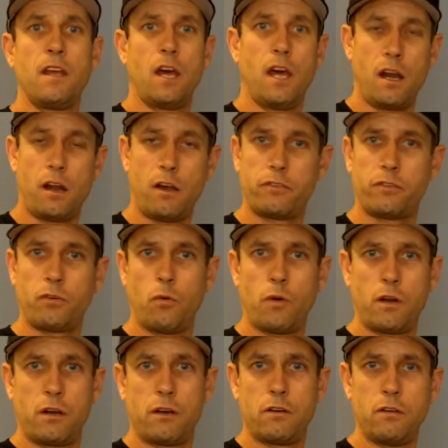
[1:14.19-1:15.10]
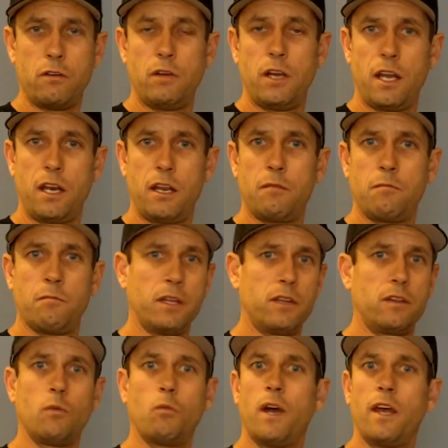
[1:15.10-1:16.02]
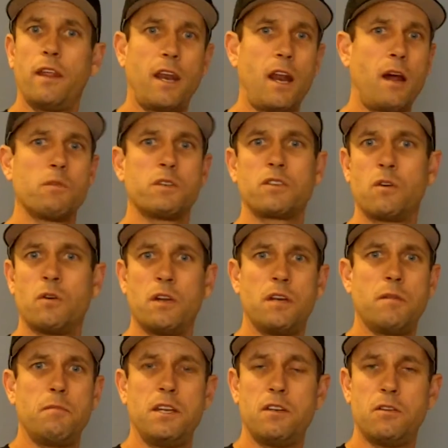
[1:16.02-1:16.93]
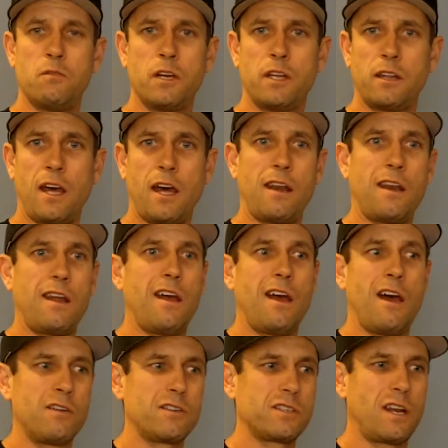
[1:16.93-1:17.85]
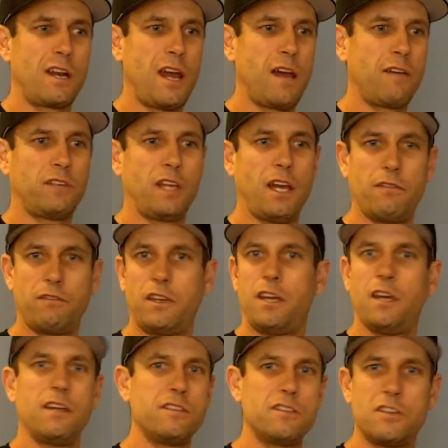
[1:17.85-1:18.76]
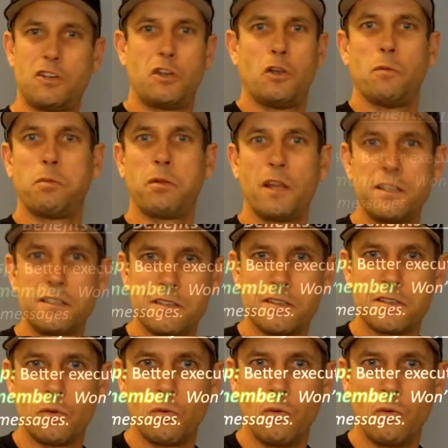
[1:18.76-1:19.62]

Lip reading: and I also wanted to do hitting, but the way that I was going to be doing that, I was going to have kids at two places at